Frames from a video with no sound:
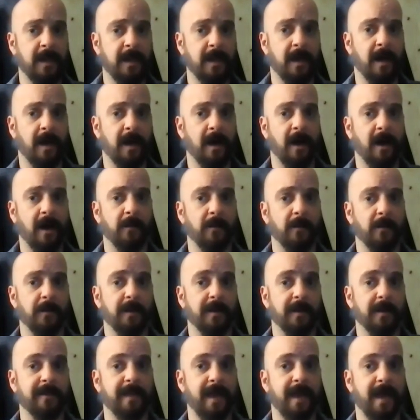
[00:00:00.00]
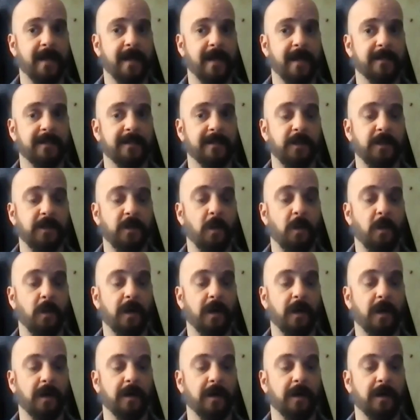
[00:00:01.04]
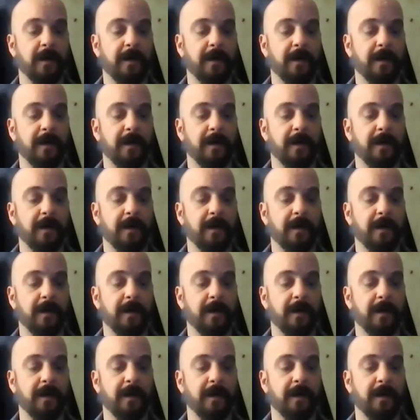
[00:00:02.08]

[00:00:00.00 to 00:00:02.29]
that you're